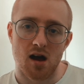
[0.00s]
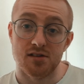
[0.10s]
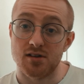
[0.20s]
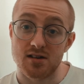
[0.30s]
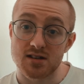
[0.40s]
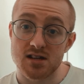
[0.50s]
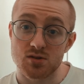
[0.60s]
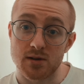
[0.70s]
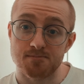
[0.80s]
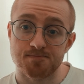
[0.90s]
So let's get into
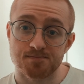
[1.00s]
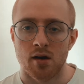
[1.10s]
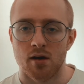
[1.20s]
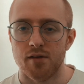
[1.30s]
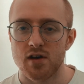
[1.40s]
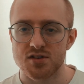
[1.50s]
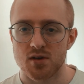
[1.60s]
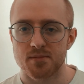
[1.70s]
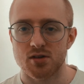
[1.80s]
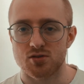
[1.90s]
it. The first one
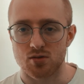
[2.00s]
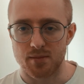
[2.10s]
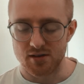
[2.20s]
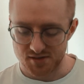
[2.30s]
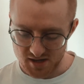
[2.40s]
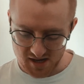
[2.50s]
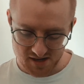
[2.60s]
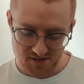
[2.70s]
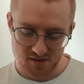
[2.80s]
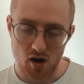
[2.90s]
I'm going to talk about
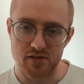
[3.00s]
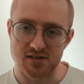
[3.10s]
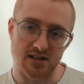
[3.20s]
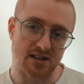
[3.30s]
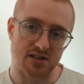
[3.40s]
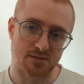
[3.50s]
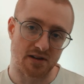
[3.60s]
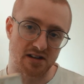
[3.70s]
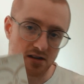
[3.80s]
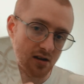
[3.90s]
is obviously going to
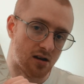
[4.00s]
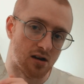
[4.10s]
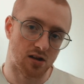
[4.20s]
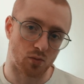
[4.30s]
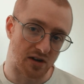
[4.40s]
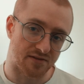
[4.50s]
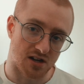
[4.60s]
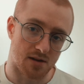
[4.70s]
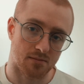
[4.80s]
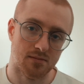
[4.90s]
be The Wheel of
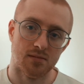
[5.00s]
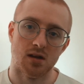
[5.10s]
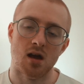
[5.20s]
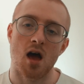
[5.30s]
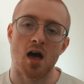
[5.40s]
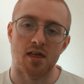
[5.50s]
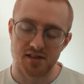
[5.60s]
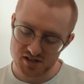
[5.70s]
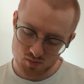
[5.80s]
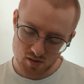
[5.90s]
Time.
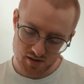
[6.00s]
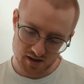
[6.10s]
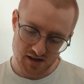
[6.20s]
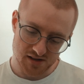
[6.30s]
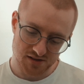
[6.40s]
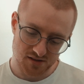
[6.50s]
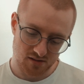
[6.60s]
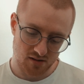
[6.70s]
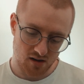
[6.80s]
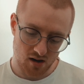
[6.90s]
This one is
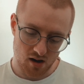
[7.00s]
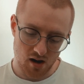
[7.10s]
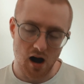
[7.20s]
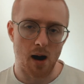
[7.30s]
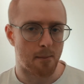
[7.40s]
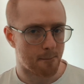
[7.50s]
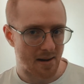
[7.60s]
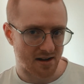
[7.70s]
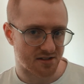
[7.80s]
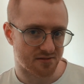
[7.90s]
a
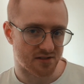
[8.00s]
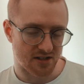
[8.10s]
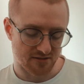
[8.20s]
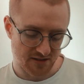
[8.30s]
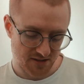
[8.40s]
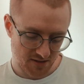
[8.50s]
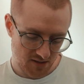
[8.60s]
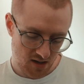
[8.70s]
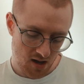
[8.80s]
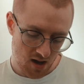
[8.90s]
massive series.
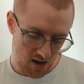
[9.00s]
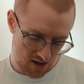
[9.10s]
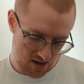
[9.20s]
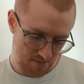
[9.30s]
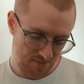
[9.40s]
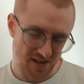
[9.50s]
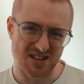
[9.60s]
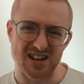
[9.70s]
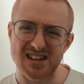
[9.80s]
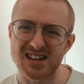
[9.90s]
There's
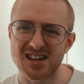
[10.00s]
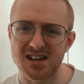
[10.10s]
like